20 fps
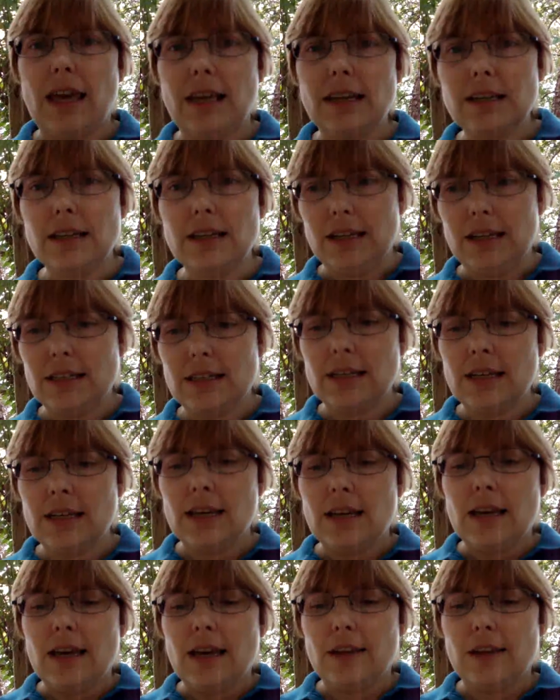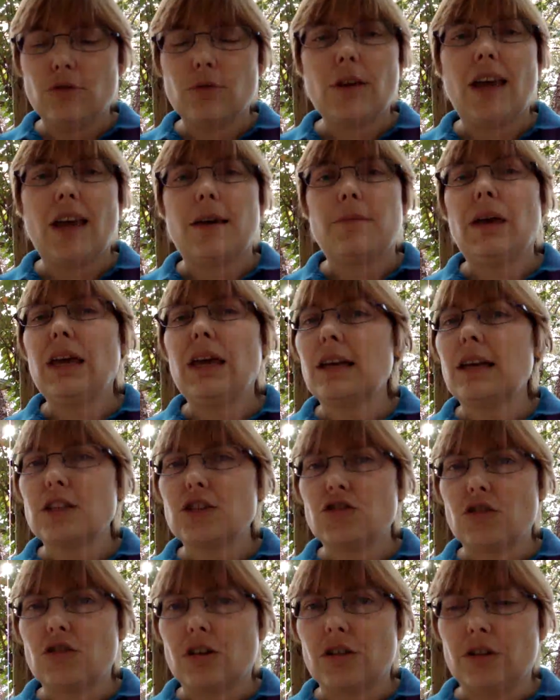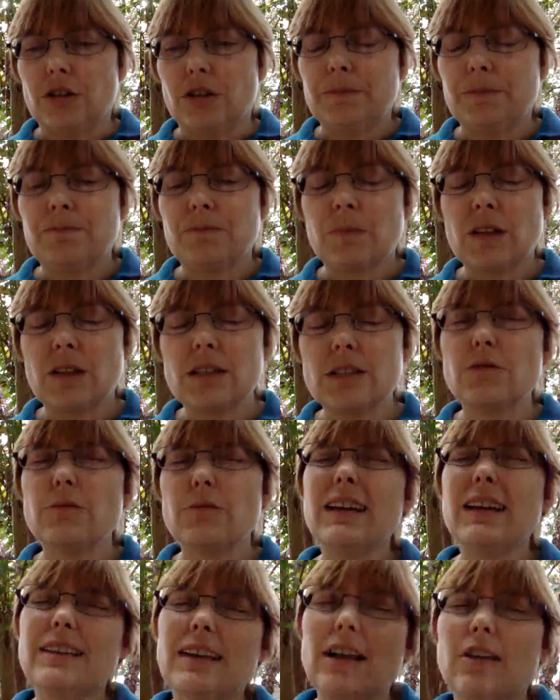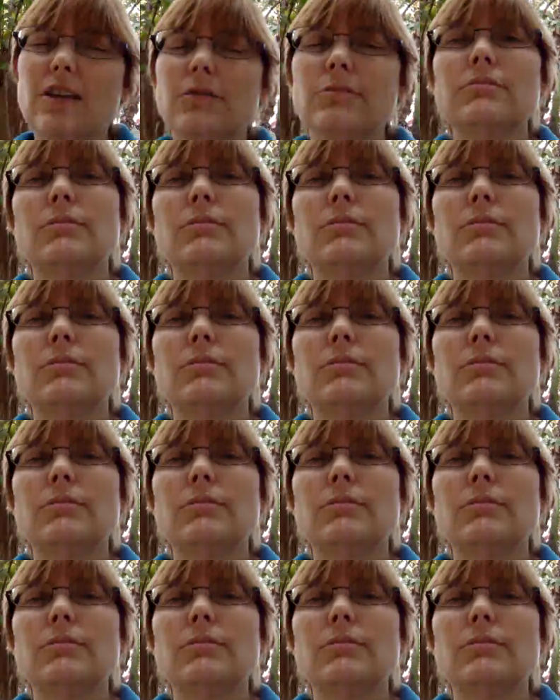edit it, and you can't make it stronger. So right now,